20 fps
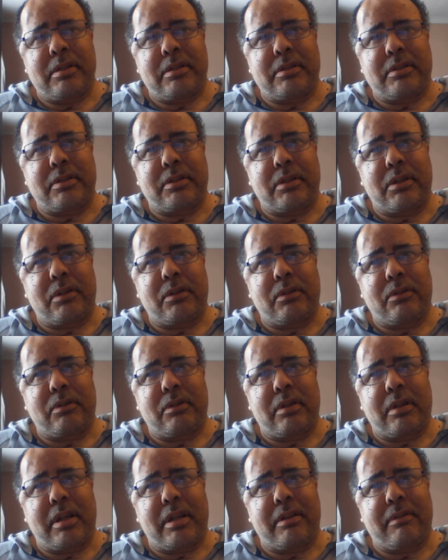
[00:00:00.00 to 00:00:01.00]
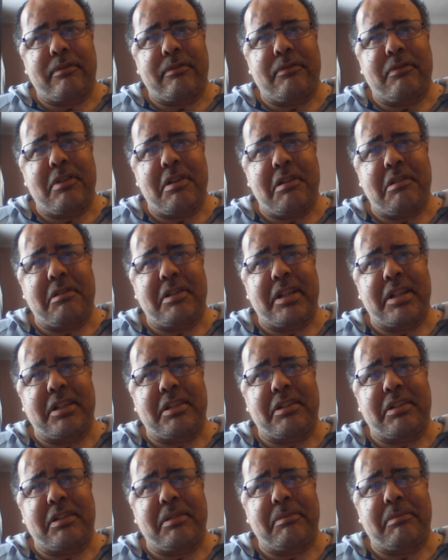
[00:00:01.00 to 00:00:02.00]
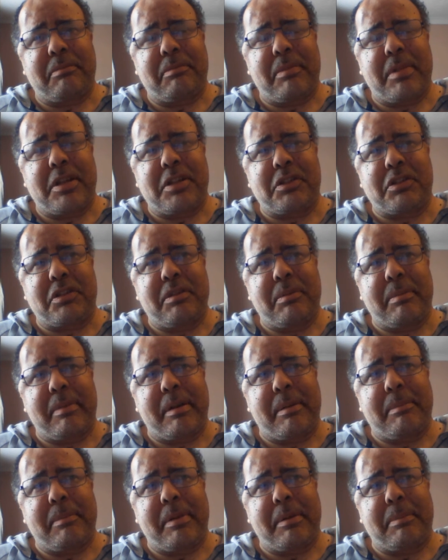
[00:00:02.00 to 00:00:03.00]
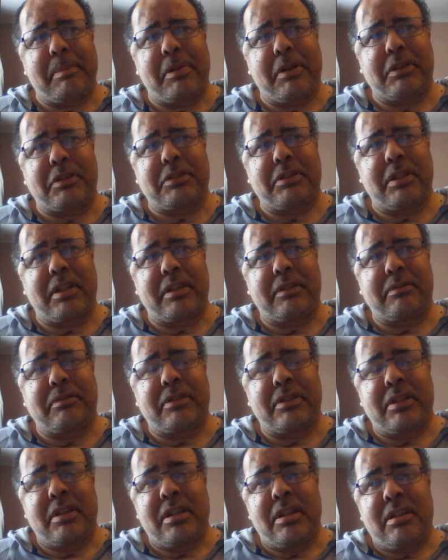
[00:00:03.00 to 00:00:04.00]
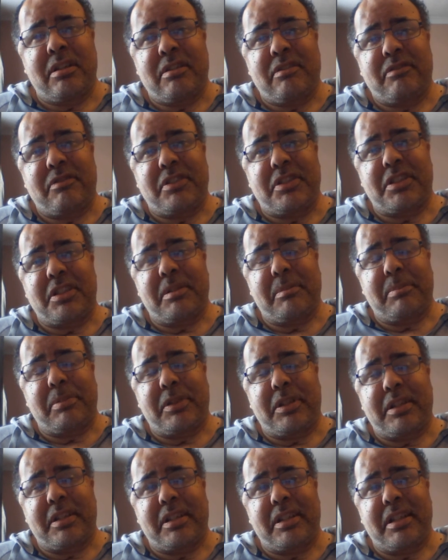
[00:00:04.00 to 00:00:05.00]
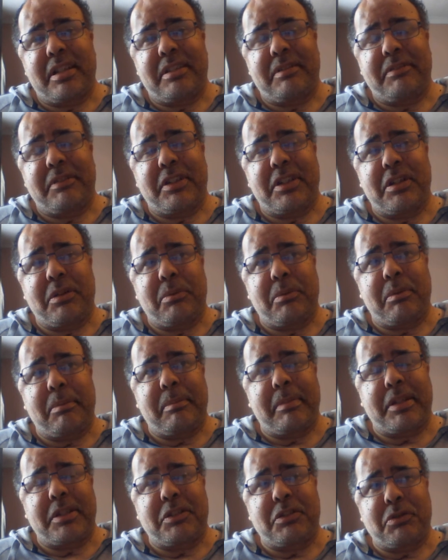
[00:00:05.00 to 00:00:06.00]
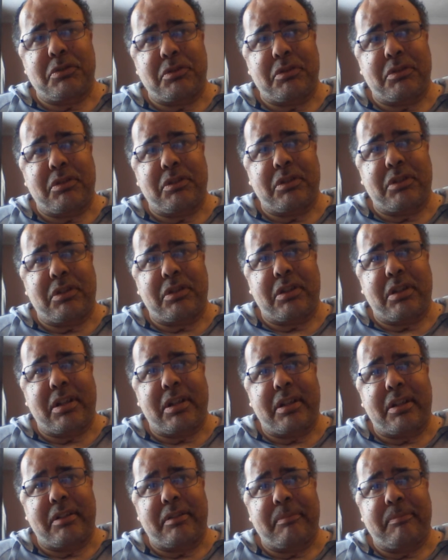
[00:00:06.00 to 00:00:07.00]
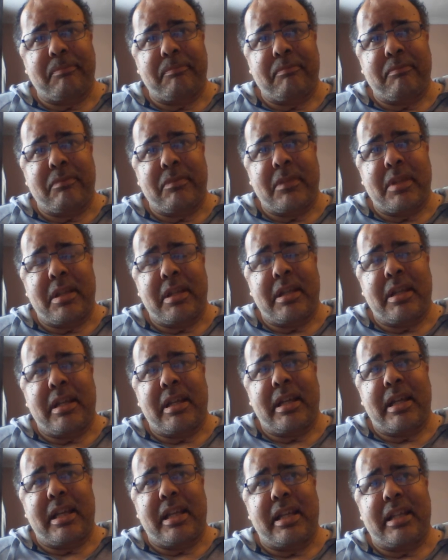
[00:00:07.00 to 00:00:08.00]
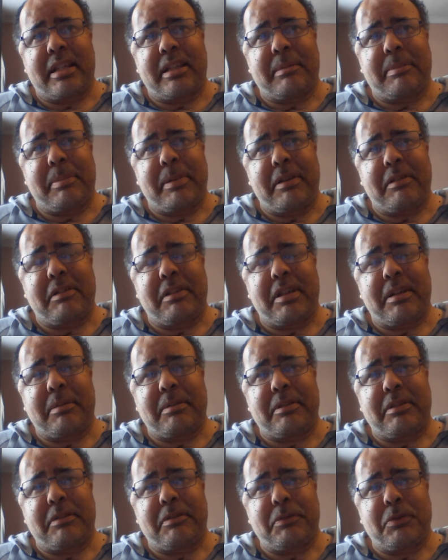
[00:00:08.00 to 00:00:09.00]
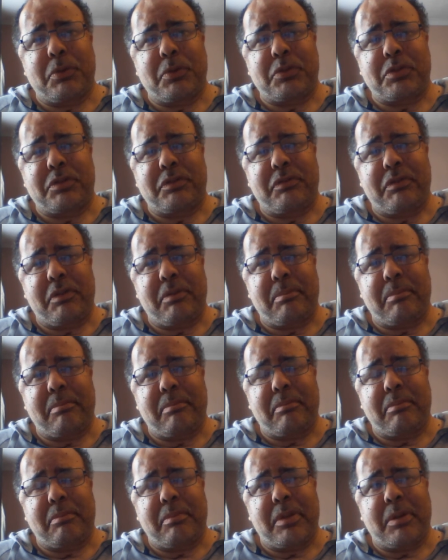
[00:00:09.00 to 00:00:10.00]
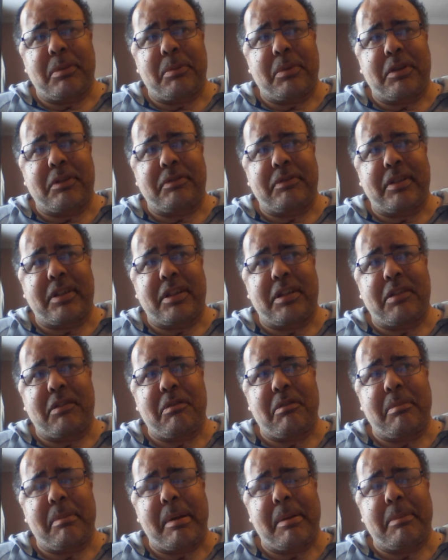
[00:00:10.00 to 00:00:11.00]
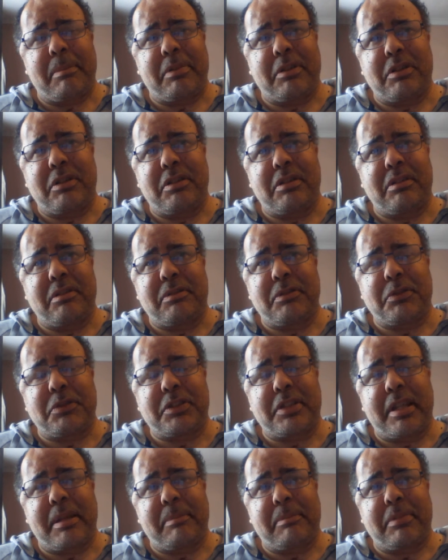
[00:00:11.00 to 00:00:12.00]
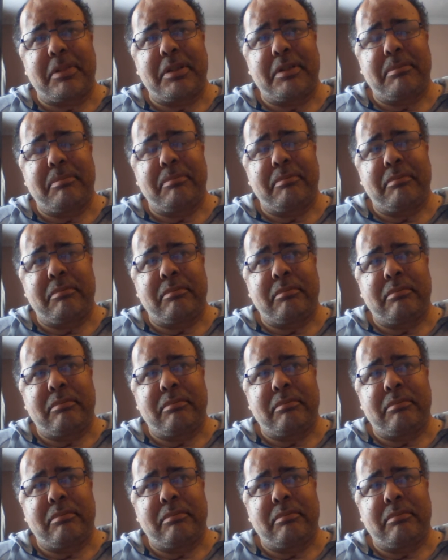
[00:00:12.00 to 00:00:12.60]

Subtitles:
So I have very little information about my past life. For example, I don't even know what my children look like. And apparently I'm divorced from my wife. I don't remember the divorce happening.